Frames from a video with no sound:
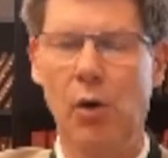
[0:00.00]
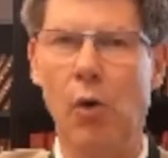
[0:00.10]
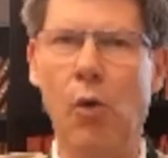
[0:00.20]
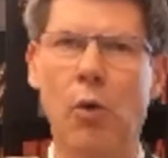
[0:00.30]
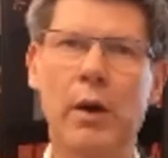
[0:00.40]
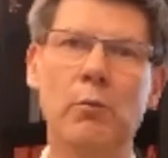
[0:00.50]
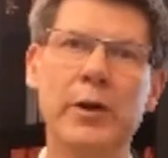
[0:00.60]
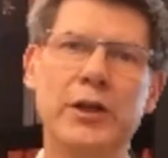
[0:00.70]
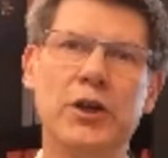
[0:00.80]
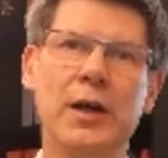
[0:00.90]
or
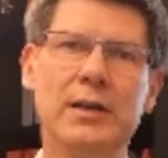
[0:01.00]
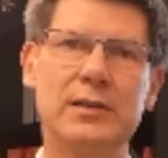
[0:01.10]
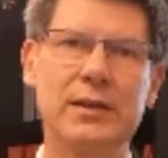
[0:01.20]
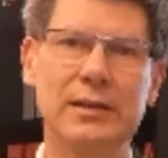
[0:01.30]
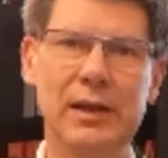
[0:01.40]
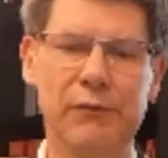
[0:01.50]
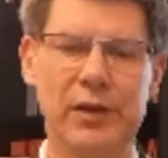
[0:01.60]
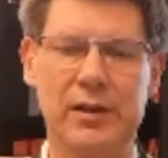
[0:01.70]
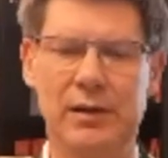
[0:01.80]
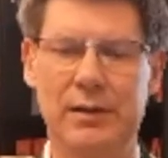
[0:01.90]
which
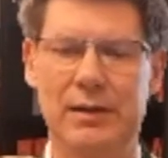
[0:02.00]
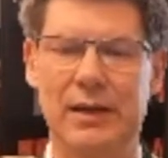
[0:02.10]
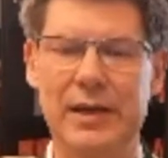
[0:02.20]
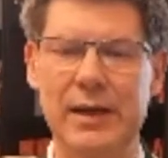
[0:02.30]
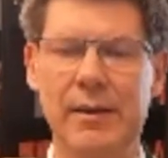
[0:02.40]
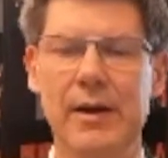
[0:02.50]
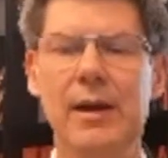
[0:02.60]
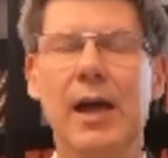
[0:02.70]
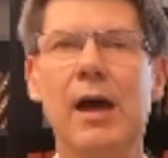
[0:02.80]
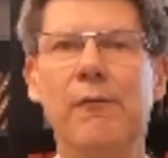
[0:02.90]
significantly
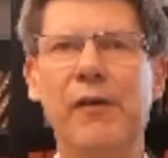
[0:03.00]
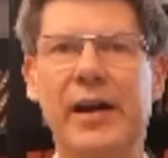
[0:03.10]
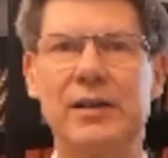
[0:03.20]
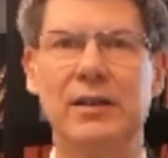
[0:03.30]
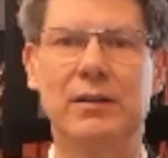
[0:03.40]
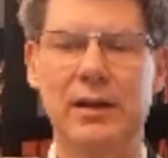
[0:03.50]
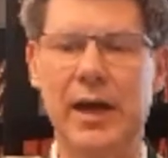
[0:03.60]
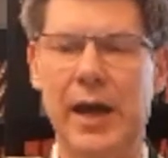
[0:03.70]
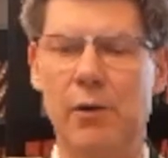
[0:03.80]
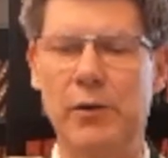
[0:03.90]
affect the
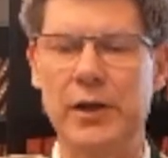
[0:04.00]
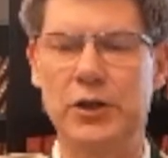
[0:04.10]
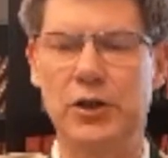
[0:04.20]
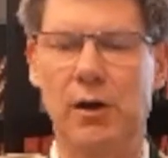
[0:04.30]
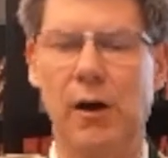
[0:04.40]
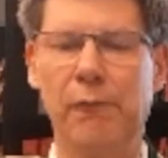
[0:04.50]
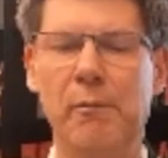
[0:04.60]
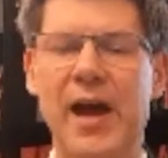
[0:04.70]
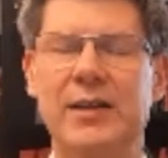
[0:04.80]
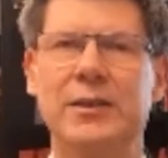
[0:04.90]
carriage of
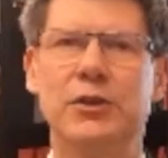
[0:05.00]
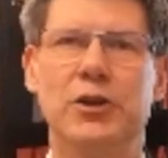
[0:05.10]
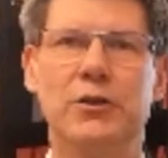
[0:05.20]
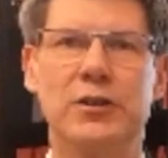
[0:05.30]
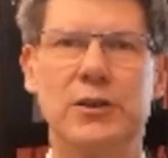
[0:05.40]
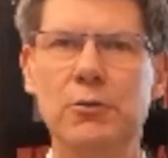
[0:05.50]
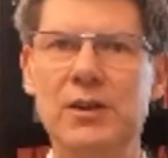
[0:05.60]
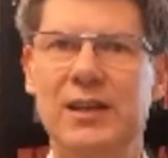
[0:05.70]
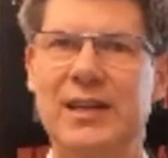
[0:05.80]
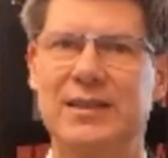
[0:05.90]
passengers to
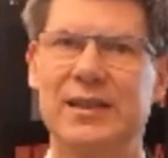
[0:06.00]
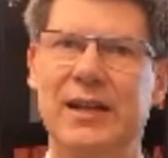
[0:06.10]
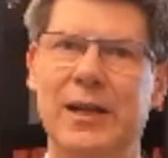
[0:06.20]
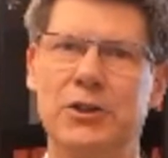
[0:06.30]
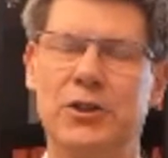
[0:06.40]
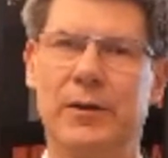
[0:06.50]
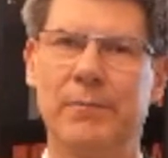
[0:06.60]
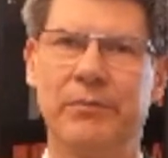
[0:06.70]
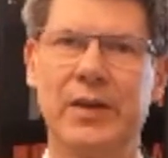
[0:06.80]
the destination.